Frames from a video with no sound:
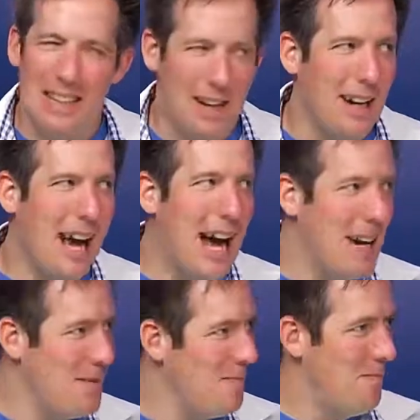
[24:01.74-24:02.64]

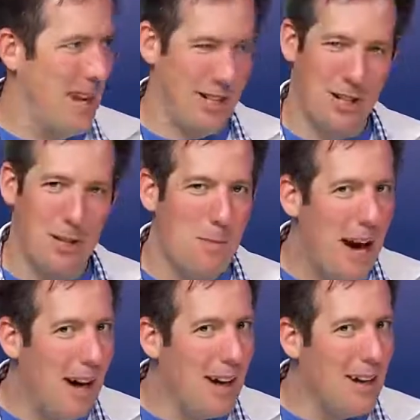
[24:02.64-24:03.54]
again, that's a
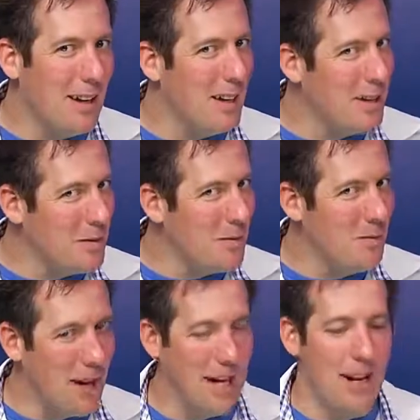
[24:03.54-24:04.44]
smell,
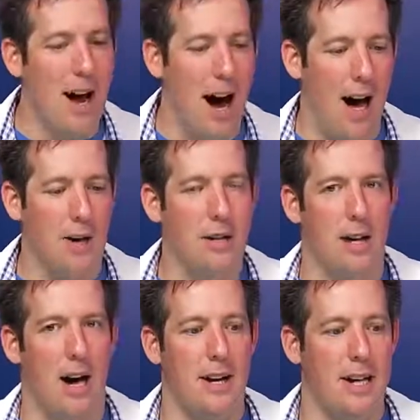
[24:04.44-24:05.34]
might not
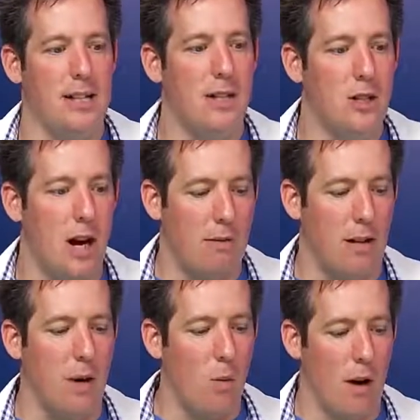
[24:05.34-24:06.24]

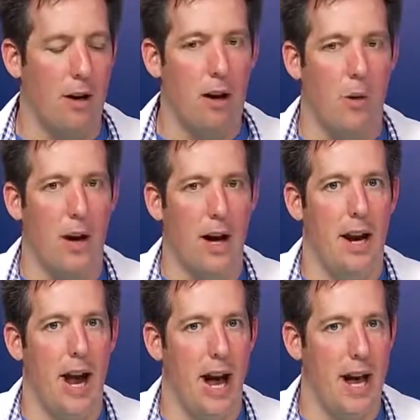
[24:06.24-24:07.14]
necessarily want to go in
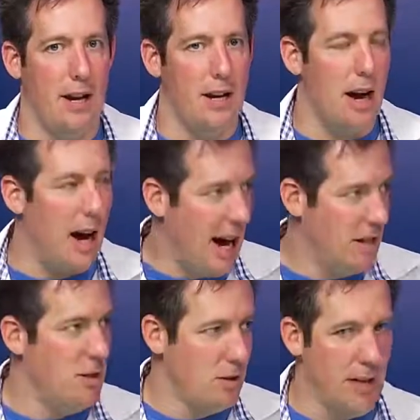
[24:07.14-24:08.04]

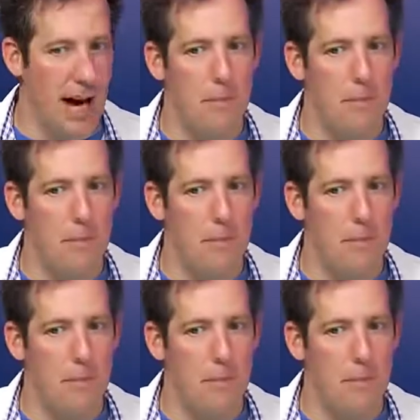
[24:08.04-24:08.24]
and do that.